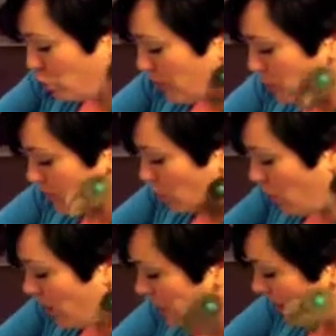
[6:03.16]
but you still
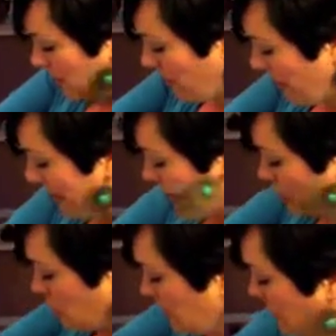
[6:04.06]
want to be able to bite
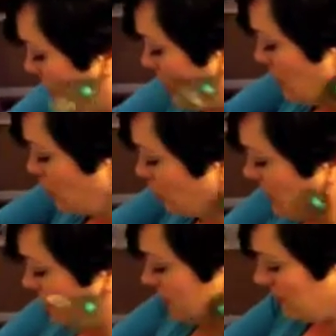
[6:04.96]
into
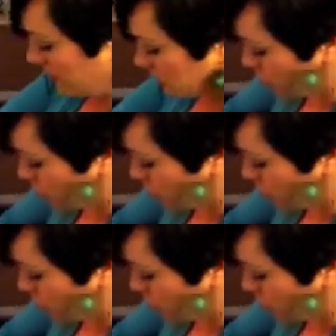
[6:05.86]
it. So